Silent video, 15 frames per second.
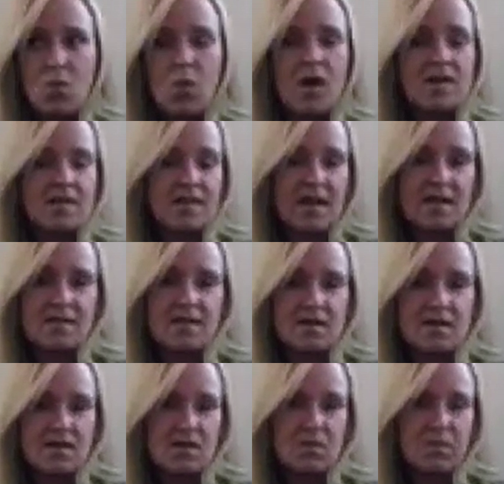what sets
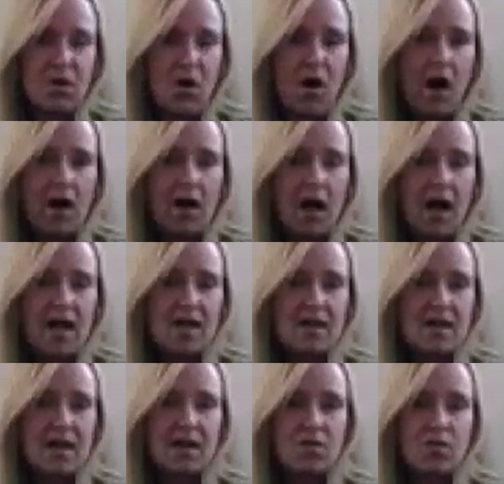us apart, I
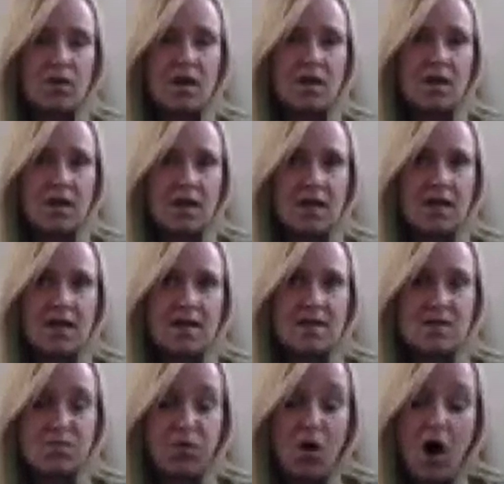think, really is
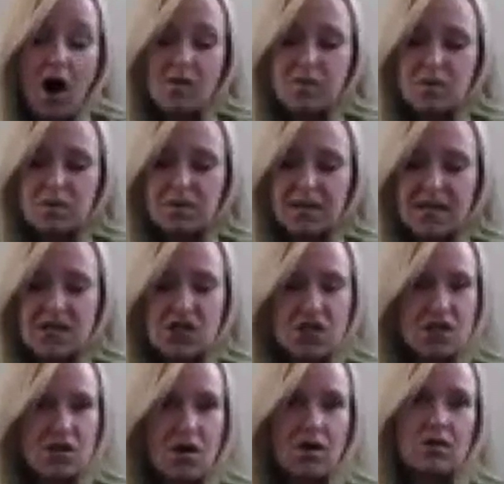probably
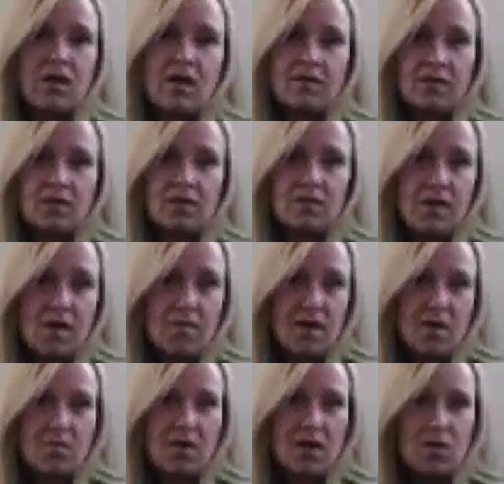just our level of
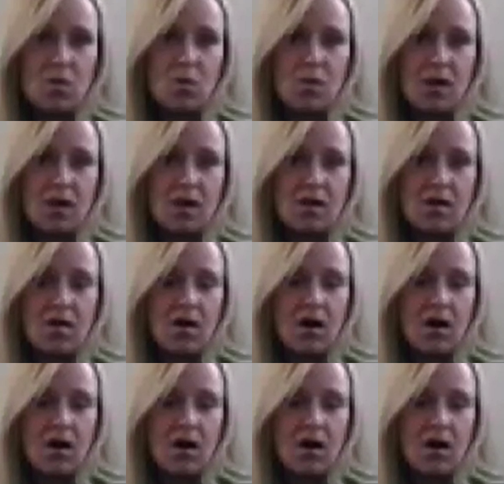commitment. We